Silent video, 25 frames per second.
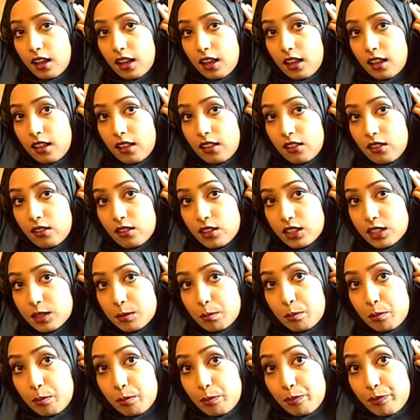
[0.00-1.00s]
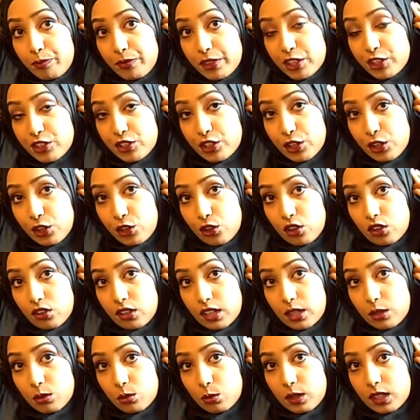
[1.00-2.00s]
and secure
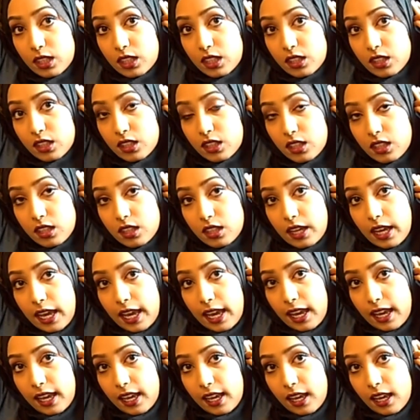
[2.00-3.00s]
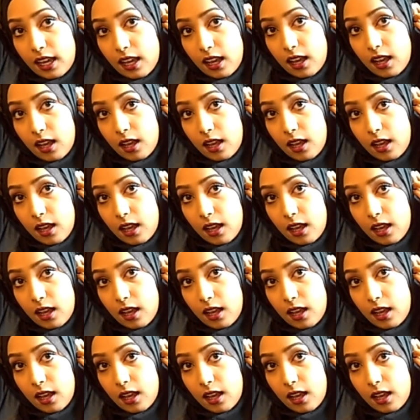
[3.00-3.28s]
it with a